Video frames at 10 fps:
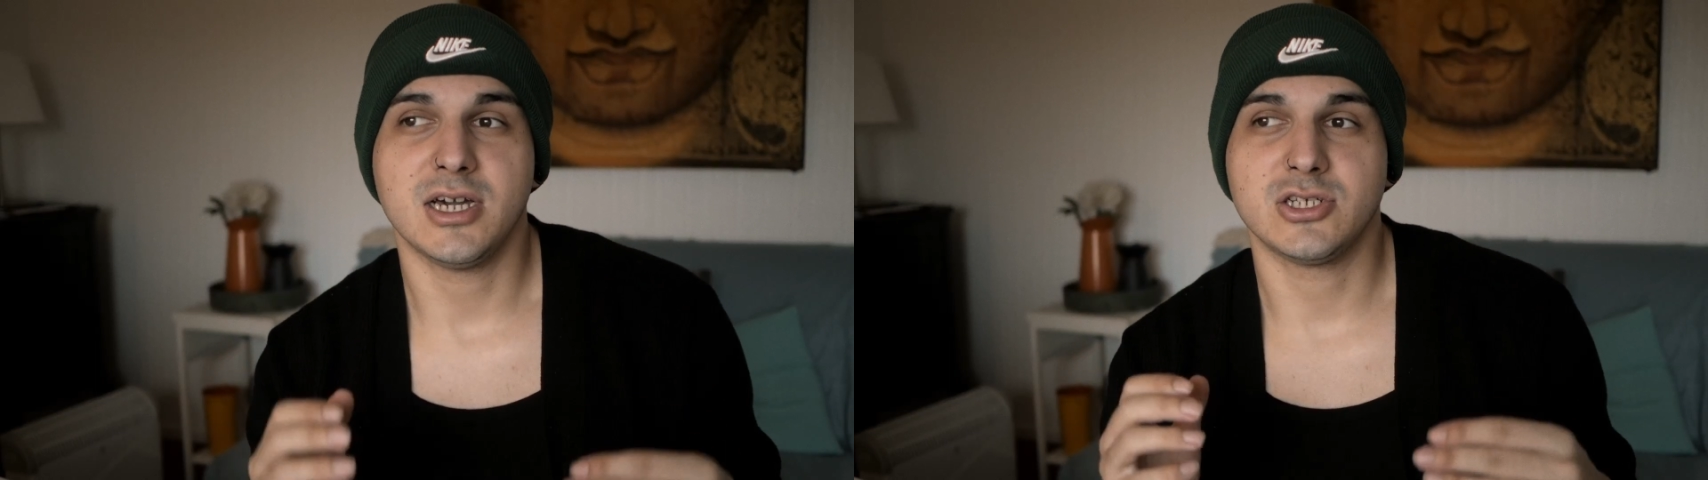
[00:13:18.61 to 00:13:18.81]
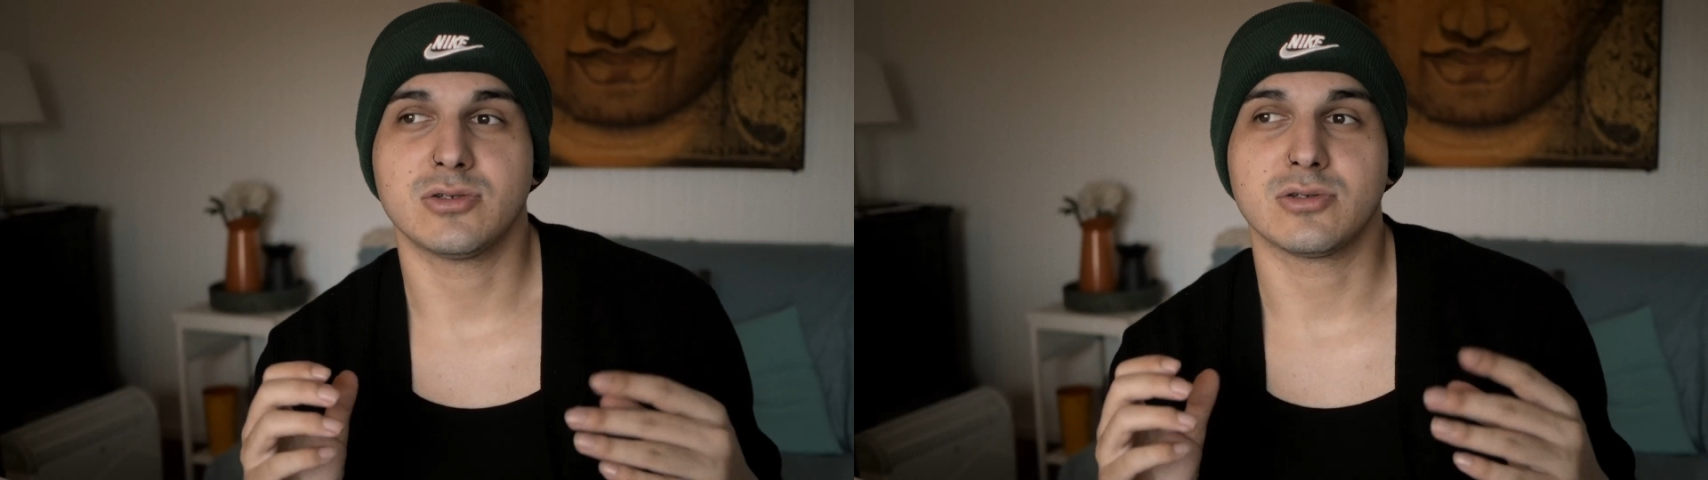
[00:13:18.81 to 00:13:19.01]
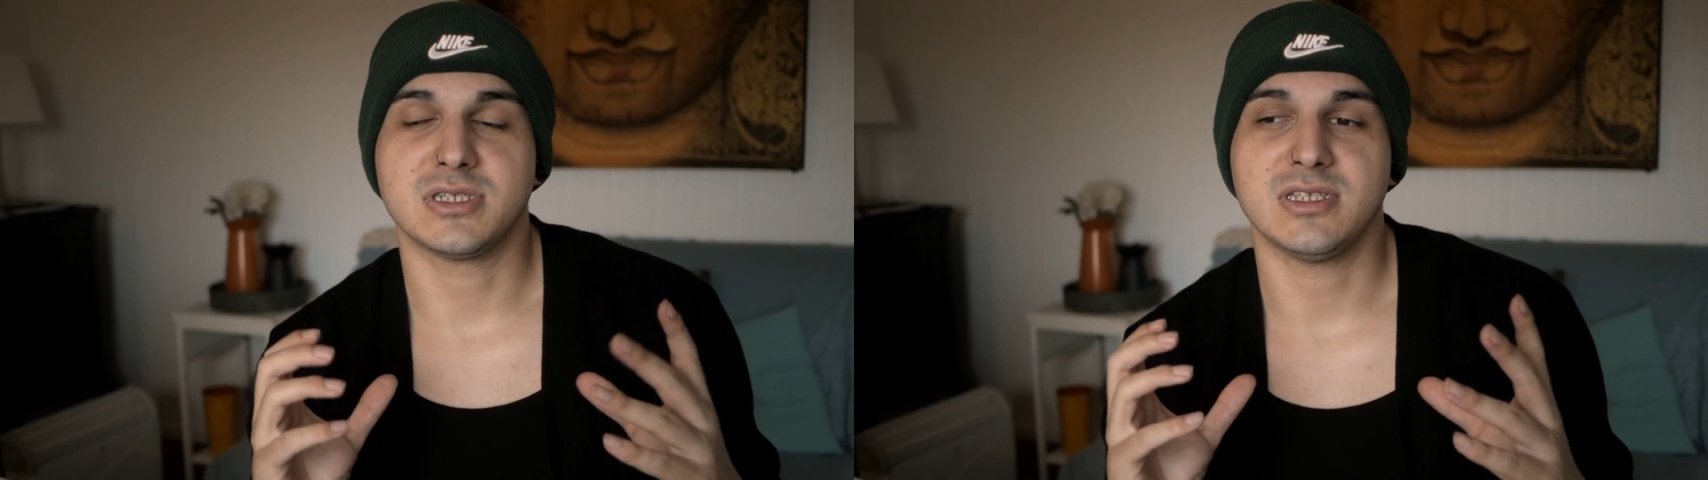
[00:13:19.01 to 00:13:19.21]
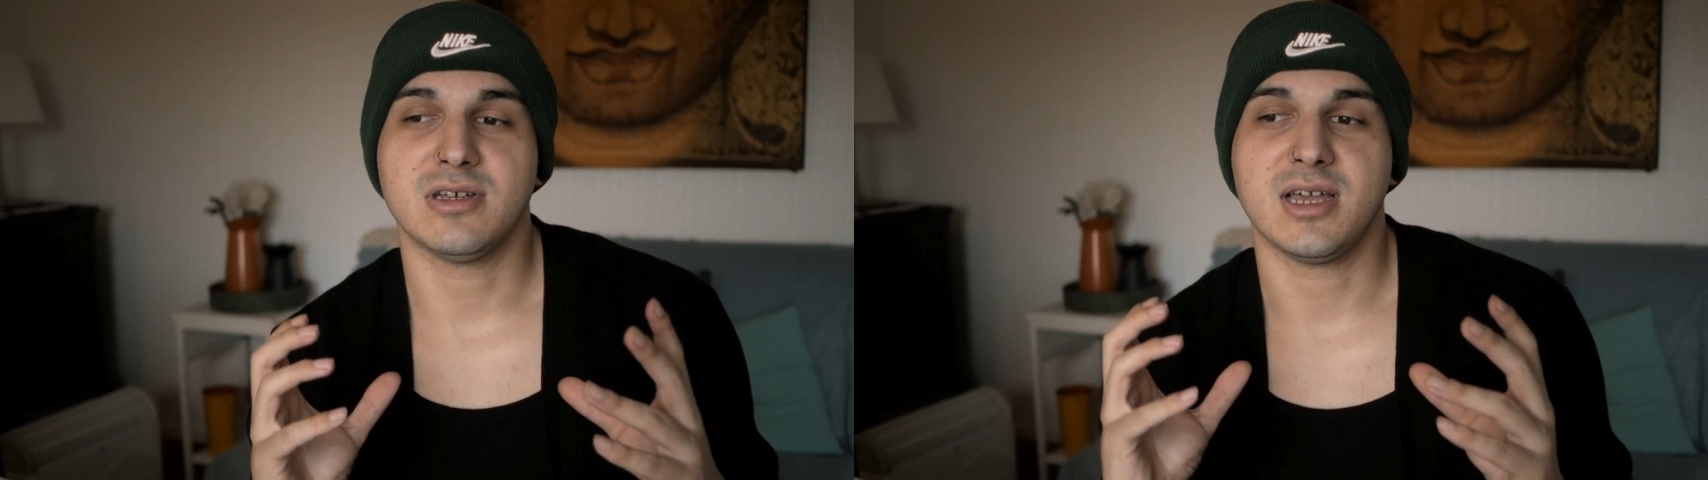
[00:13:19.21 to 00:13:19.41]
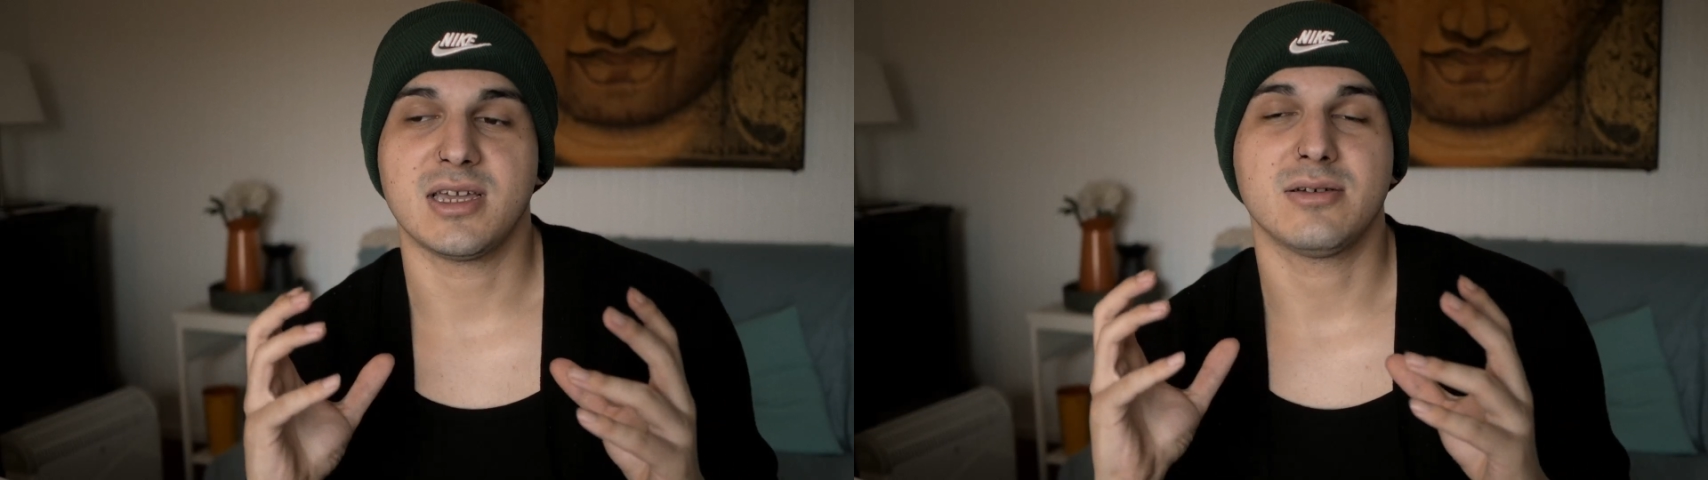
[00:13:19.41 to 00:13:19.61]
I should
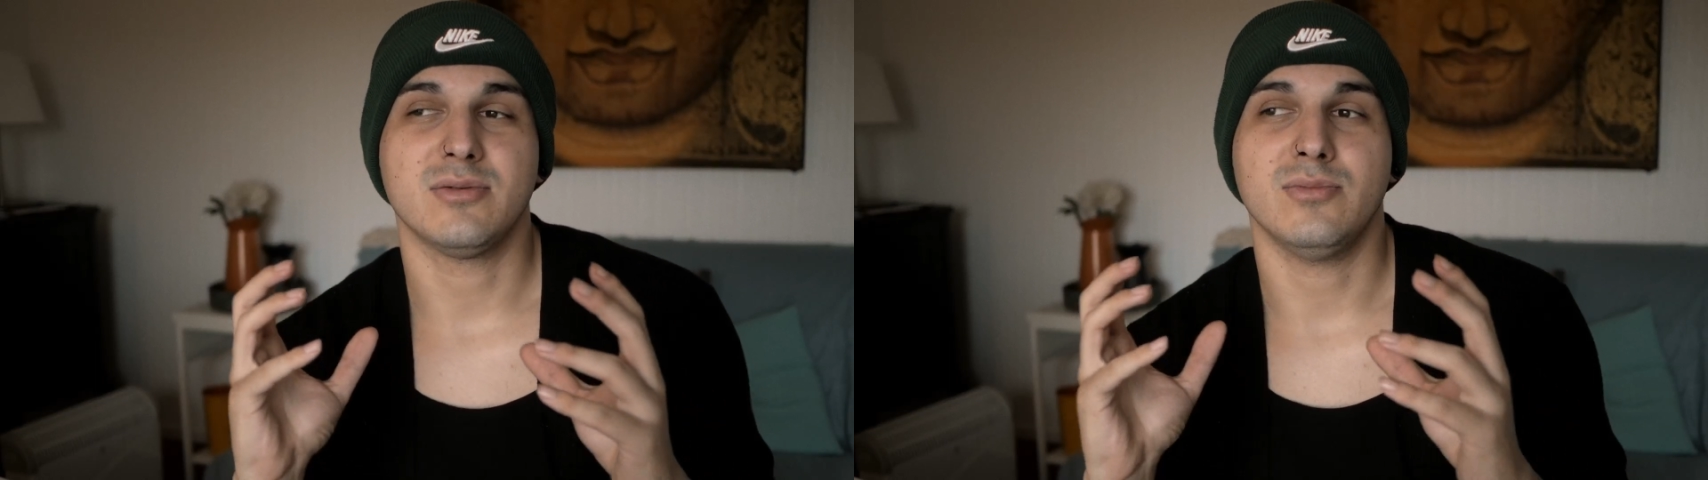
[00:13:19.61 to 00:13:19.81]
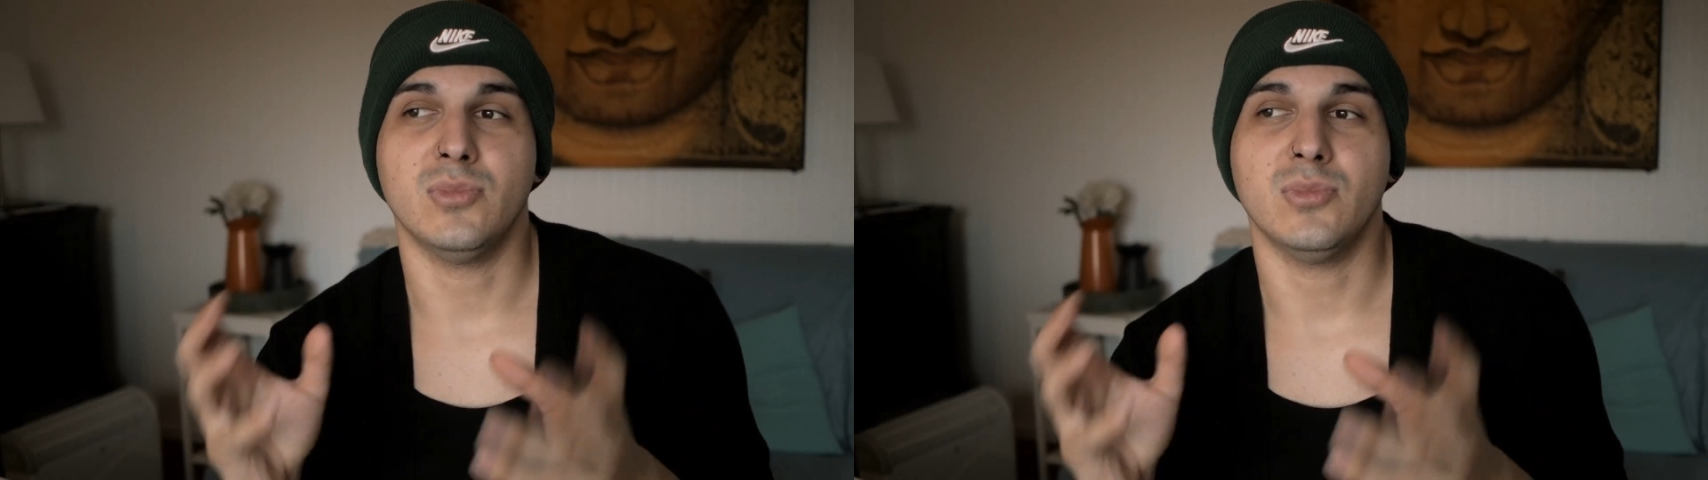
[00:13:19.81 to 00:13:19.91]
consider like